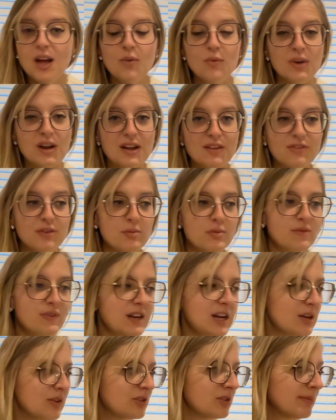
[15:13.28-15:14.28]
when I film the
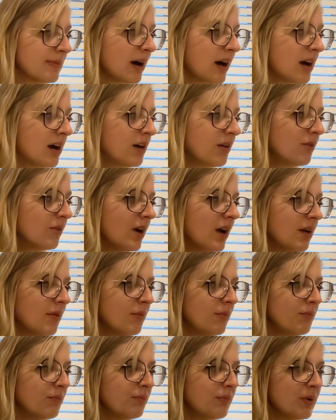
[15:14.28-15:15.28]
video tomorrow,
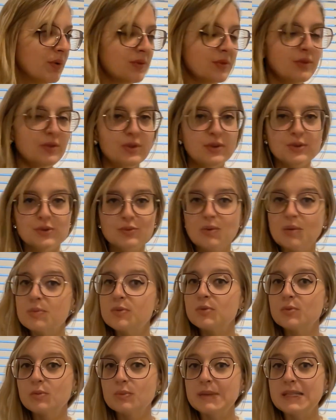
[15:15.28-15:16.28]
both of those
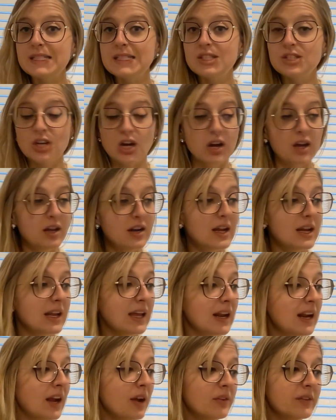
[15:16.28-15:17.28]
whips will be done.
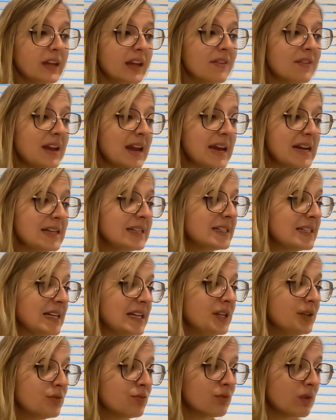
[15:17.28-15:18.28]
Again, I only have
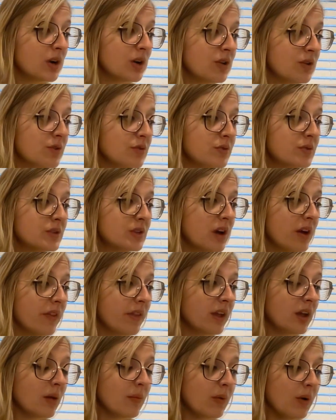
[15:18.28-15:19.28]
18 rows on
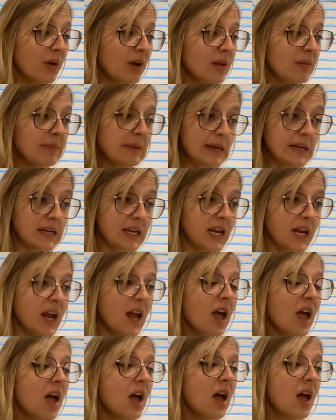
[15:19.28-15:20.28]
the Cabrone beanie
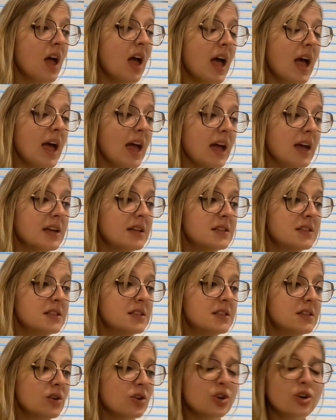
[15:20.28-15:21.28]

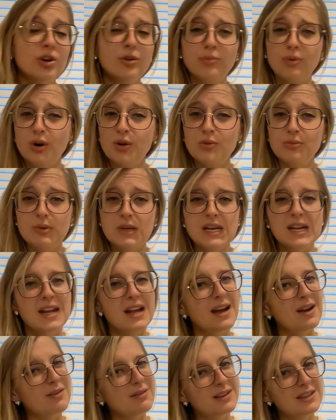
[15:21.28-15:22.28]
or Cabrone beanie.
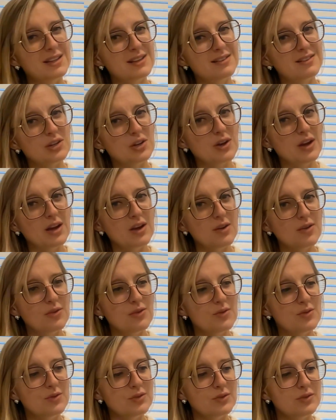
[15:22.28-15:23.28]
I really don't know how,
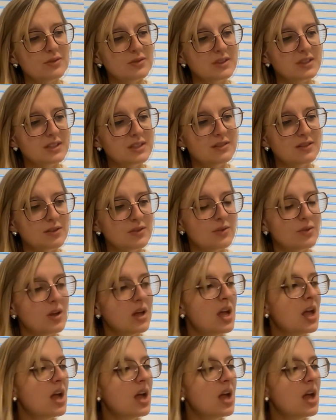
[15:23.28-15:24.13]
I don't know.